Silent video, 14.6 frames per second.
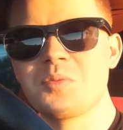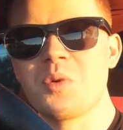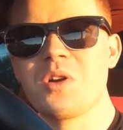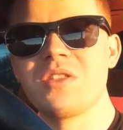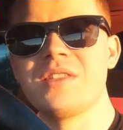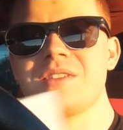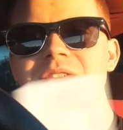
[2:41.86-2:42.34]

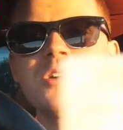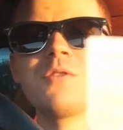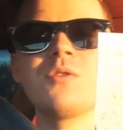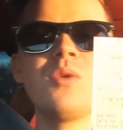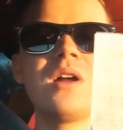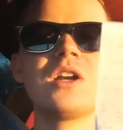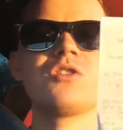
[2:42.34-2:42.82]
worth. It. So if you
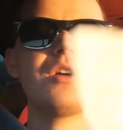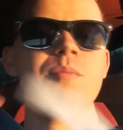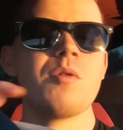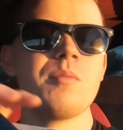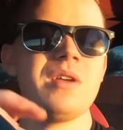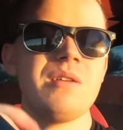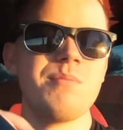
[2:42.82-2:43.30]
want a triple
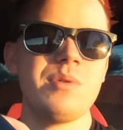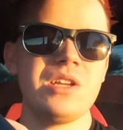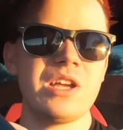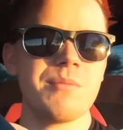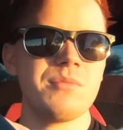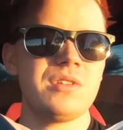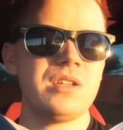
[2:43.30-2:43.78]
meat
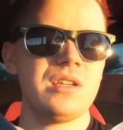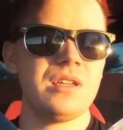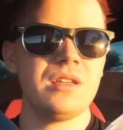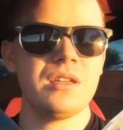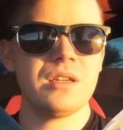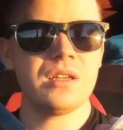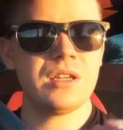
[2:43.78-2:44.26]

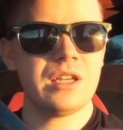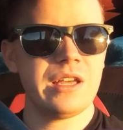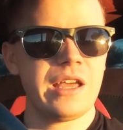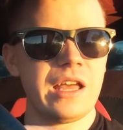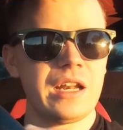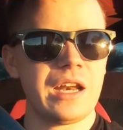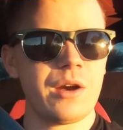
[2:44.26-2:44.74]

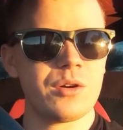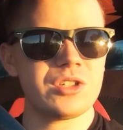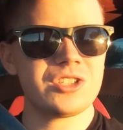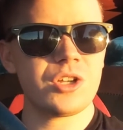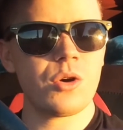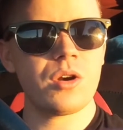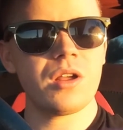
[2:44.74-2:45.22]
BMT in
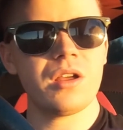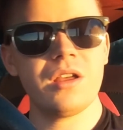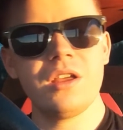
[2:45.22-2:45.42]
Arizona,